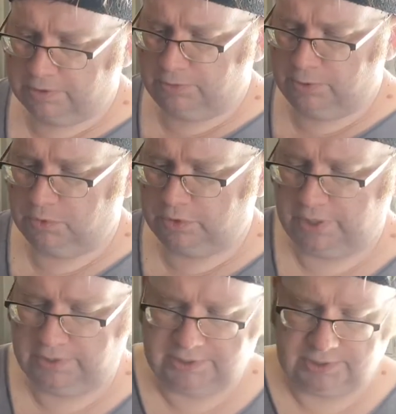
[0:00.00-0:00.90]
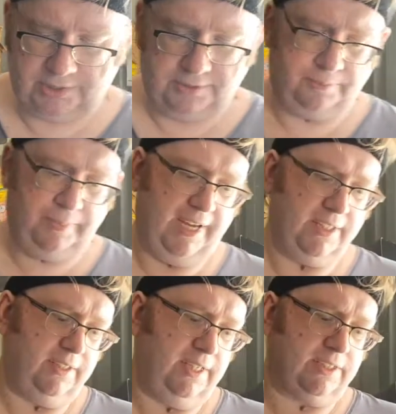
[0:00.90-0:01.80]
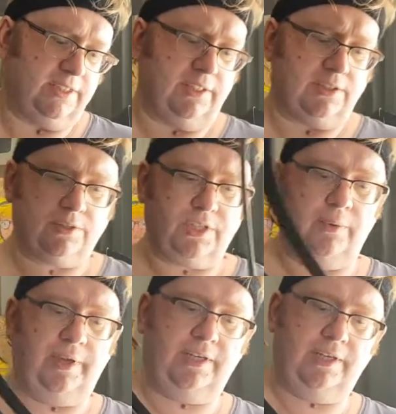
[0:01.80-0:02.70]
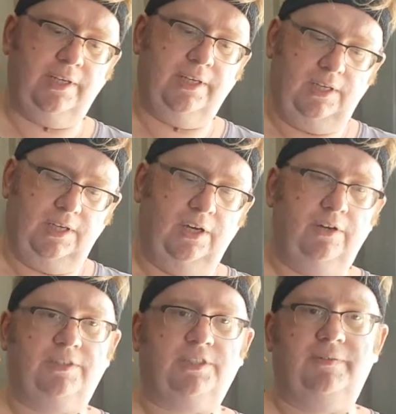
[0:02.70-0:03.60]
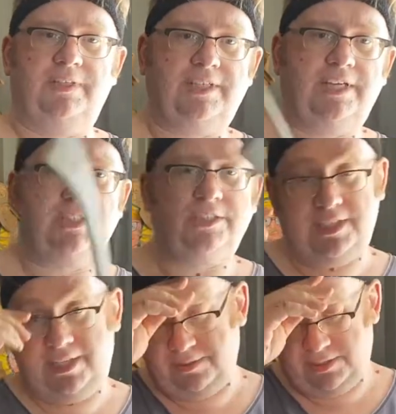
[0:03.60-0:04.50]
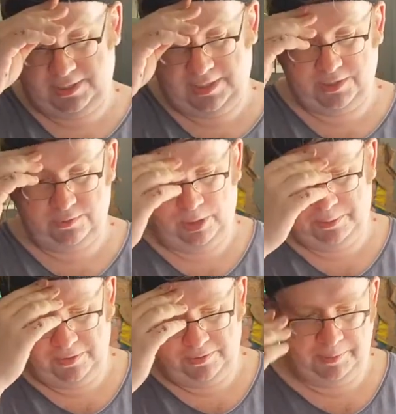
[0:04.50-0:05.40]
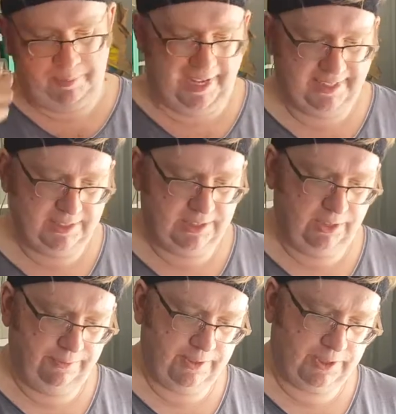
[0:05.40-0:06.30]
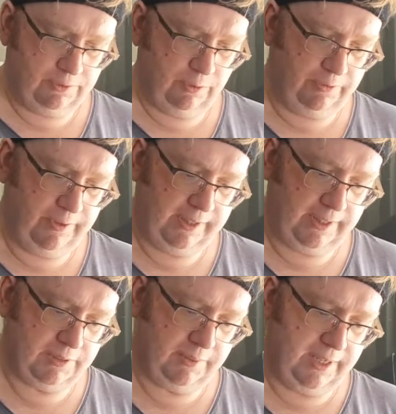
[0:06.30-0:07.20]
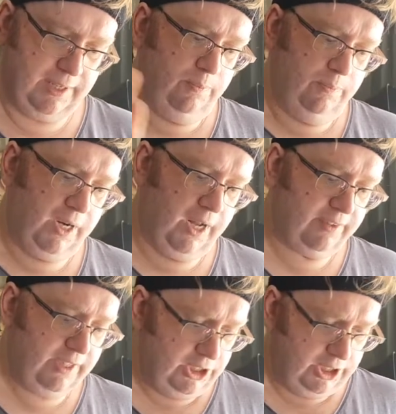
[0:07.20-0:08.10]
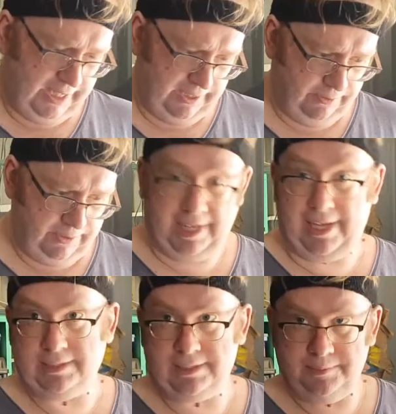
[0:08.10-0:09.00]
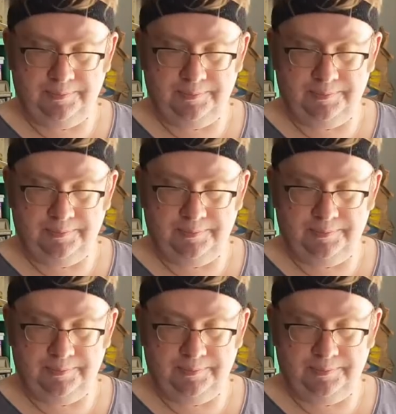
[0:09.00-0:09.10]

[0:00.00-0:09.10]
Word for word: a few more coats of paint on this because as I was going over some of these edges, it was starting to rub off the paint itself and it's revealing some of that. But I've got a cheat for that.